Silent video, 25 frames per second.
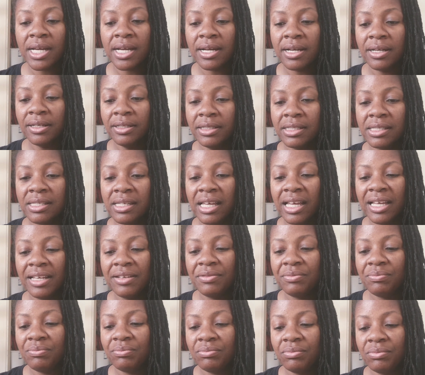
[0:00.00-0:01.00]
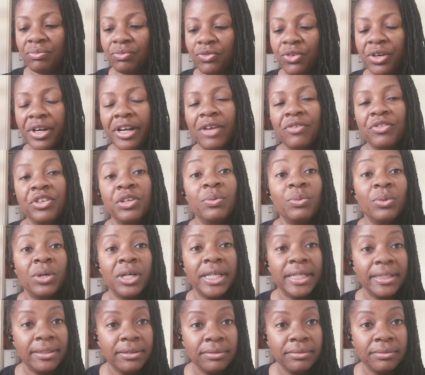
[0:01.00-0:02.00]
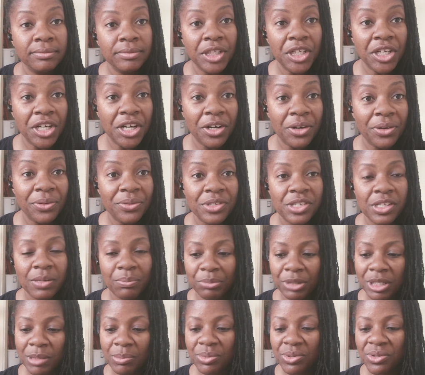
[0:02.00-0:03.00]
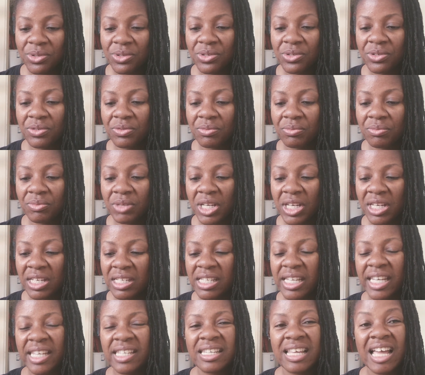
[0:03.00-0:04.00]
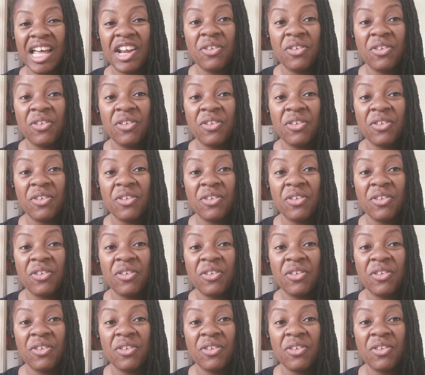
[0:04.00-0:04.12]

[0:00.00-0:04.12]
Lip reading: It's not for everyone. Some people think it tastes kind of